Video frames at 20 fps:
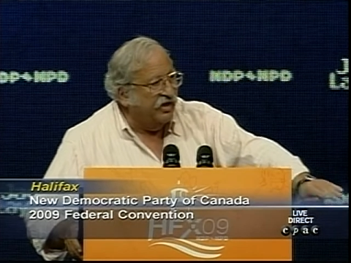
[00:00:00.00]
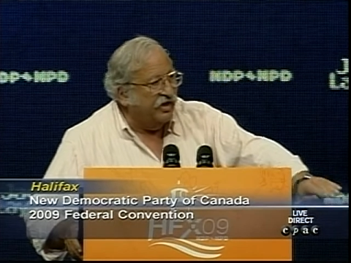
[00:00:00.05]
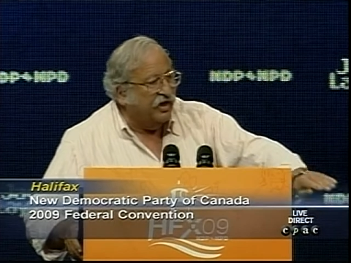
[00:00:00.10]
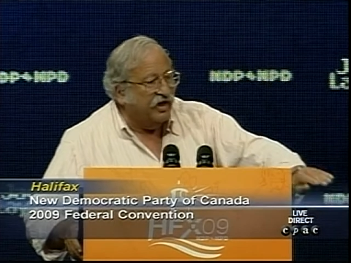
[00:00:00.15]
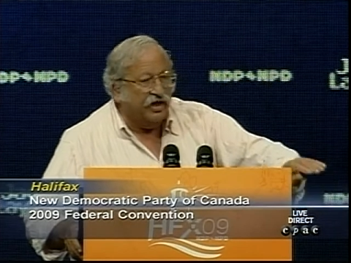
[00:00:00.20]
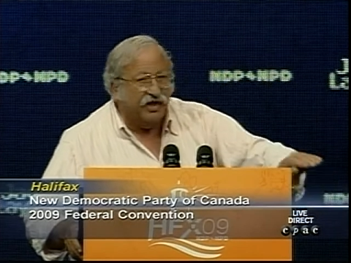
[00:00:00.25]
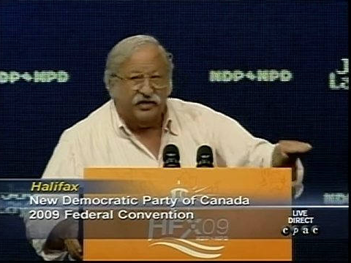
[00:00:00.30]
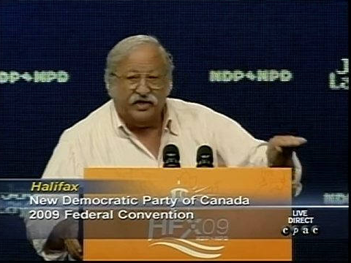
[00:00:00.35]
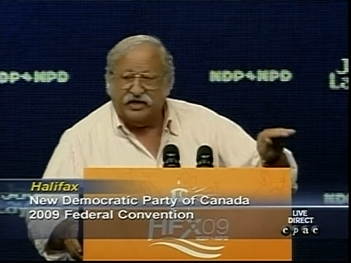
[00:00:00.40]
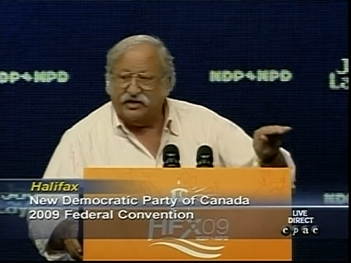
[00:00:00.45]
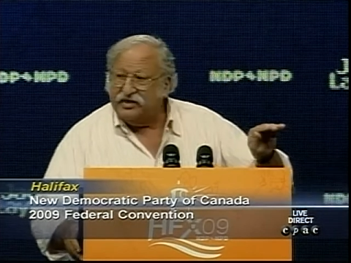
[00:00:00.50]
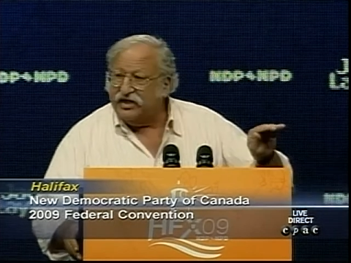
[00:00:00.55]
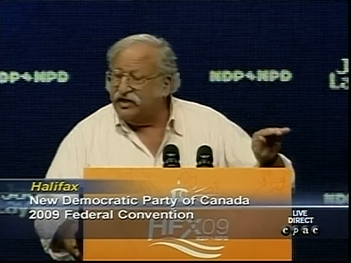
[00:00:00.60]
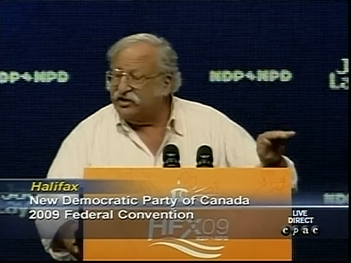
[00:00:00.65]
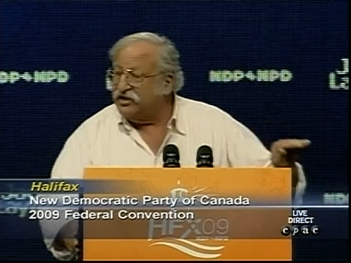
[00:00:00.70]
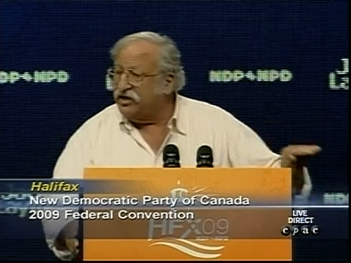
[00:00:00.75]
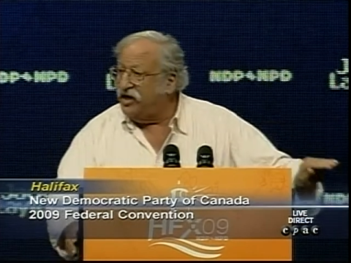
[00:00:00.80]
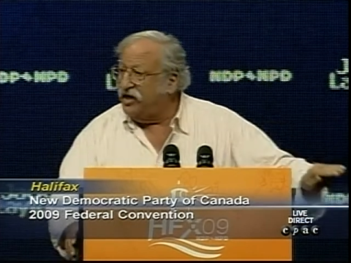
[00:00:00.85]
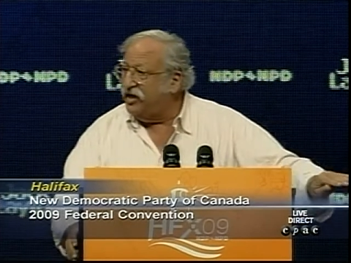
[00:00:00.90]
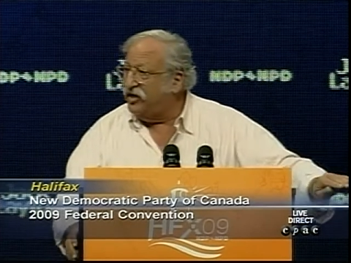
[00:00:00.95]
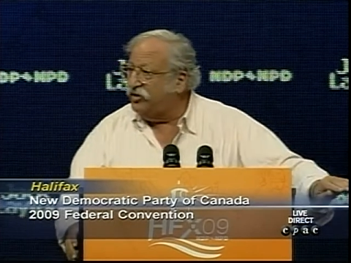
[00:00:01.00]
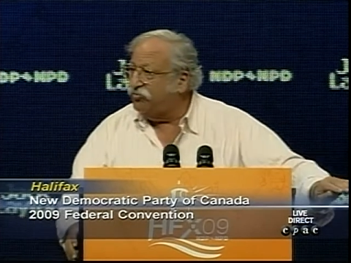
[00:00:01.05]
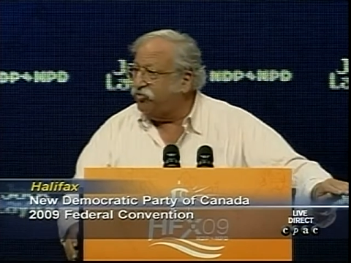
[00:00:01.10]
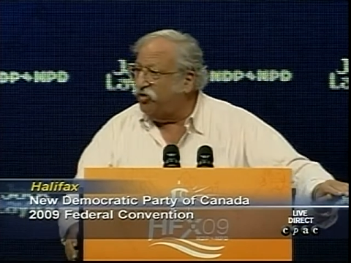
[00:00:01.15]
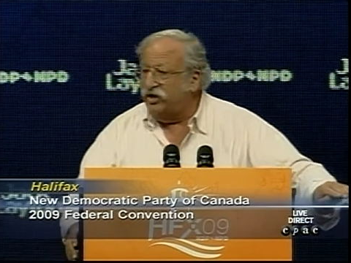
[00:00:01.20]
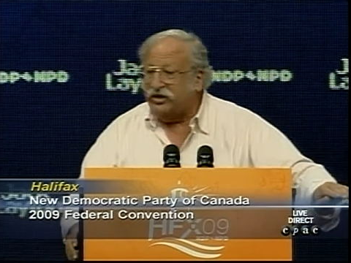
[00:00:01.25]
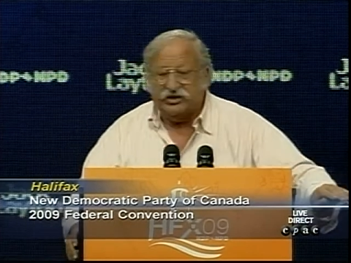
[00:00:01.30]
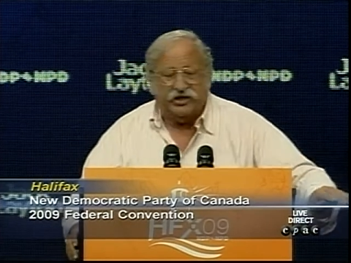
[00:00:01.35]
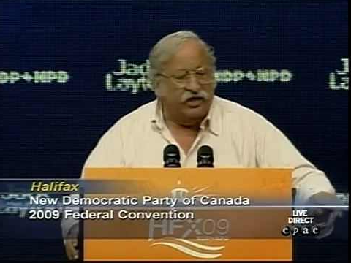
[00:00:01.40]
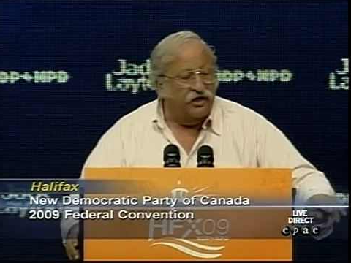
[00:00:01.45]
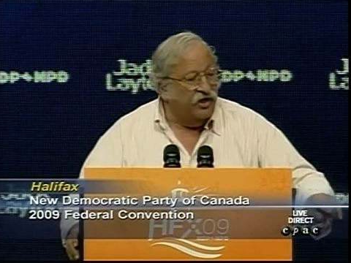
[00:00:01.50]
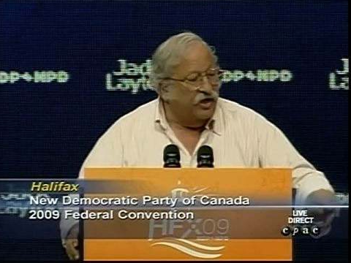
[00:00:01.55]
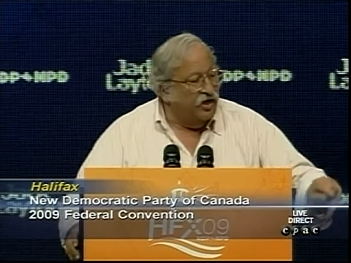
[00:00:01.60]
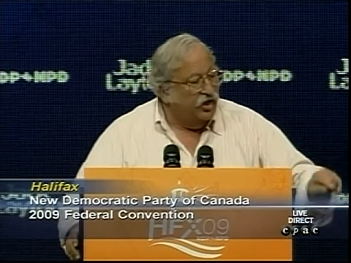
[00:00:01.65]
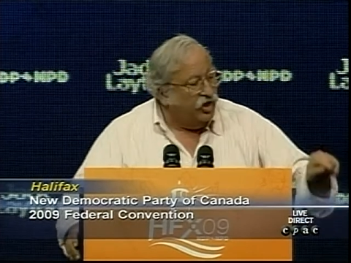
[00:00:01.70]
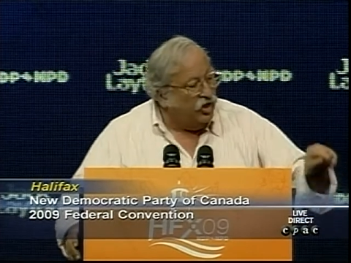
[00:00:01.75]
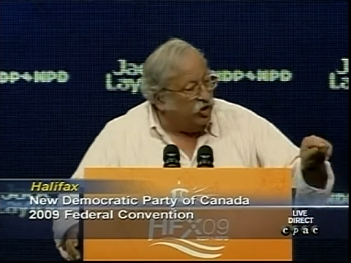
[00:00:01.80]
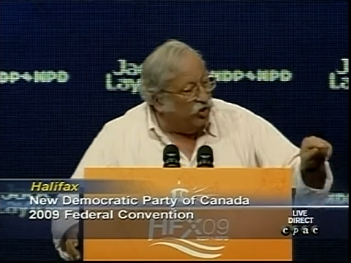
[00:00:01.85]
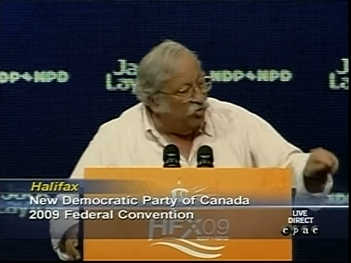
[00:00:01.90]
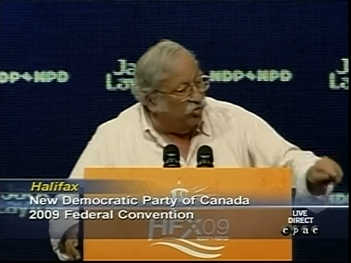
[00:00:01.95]
That's kind of the point. Say,
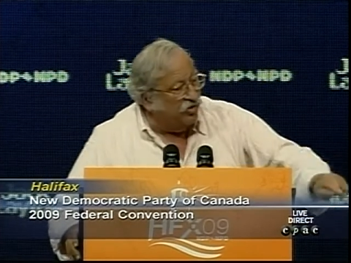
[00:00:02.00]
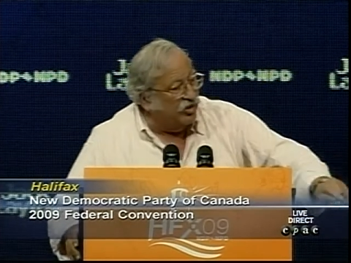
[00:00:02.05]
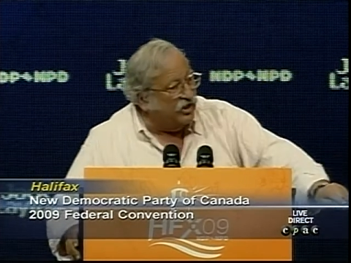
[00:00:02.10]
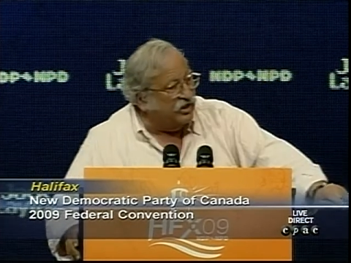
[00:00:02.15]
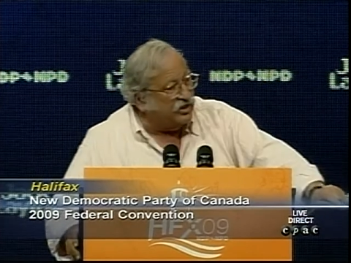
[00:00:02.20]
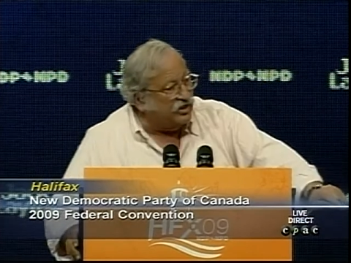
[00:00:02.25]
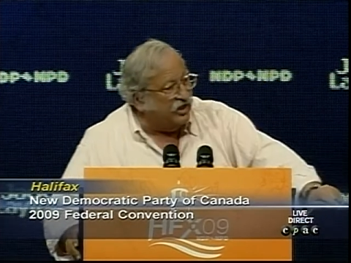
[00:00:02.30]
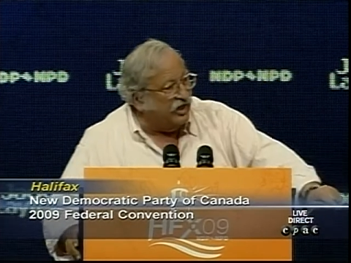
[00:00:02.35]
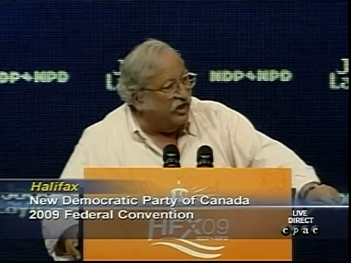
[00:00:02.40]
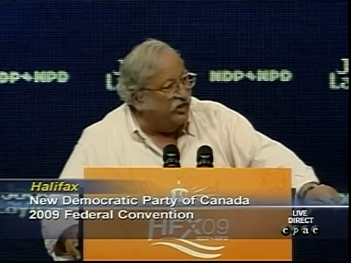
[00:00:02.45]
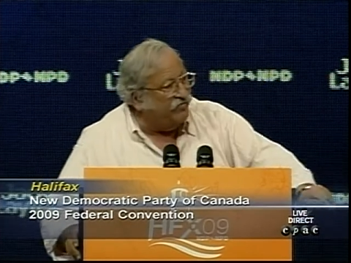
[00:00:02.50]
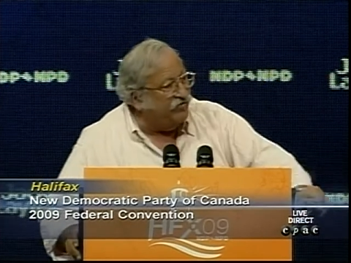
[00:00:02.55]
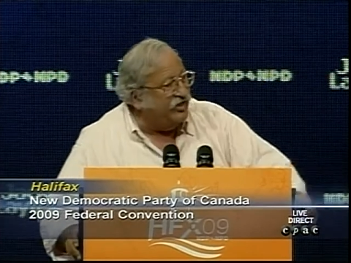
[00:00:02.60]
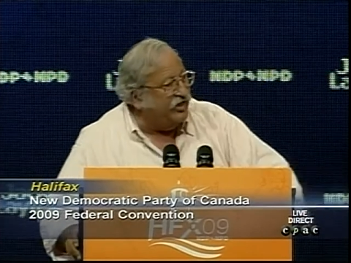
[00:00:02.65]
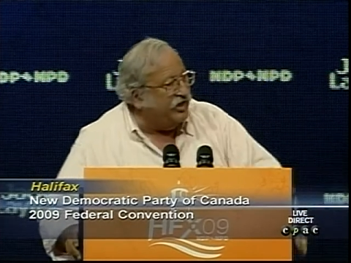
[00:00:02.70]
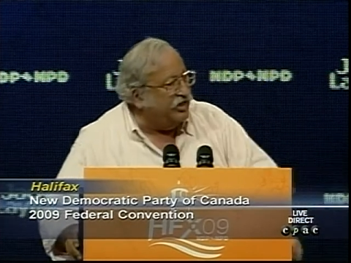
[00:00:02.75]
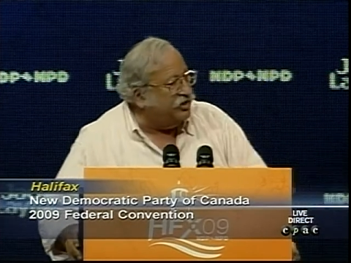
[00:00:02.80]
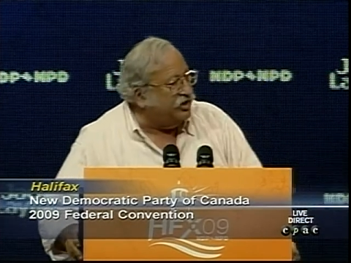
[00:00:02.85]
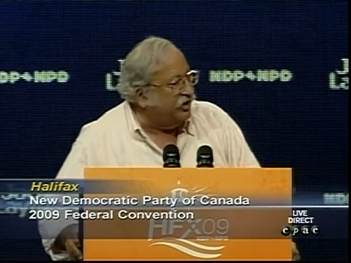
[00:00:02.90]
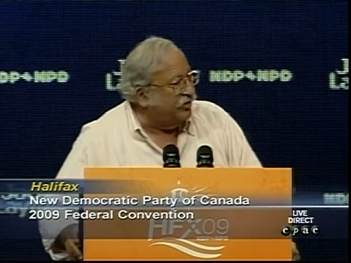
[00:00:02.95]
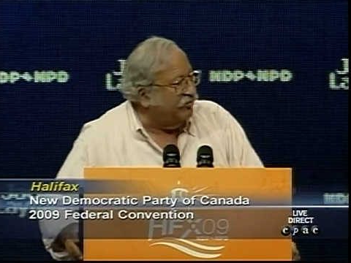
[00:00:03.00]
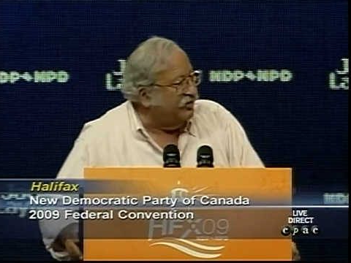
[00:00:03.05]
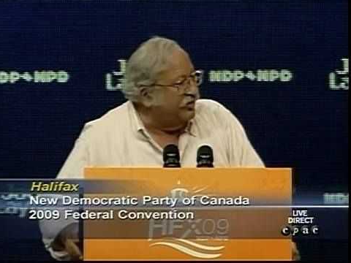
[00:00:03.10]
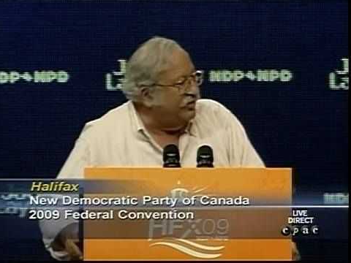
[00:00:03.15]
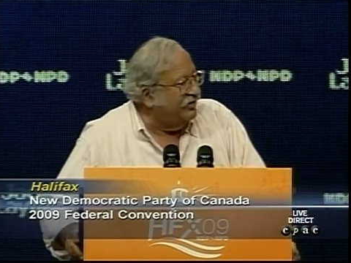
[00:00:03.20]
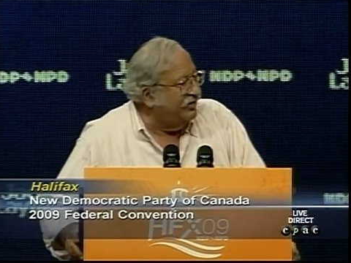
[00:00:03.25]
you were a slave in Egypt.